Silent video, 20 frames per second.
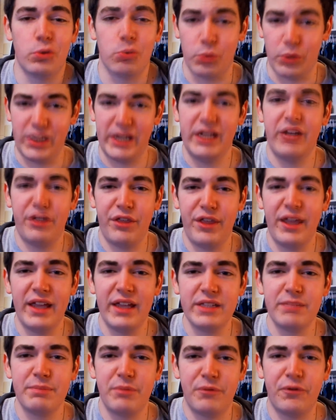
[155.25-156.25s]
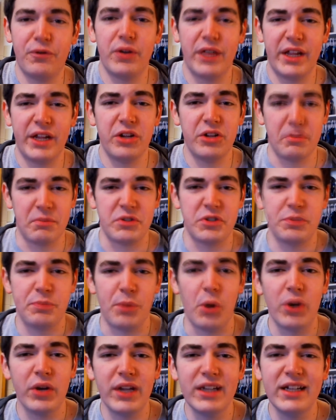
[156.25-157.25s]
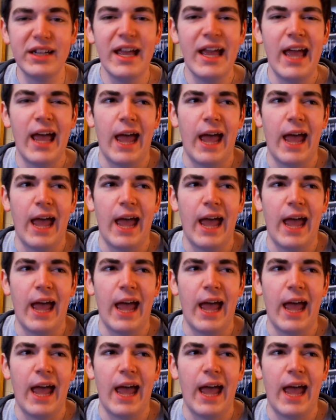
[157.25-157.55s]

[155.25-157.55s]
read things before they hear them spoken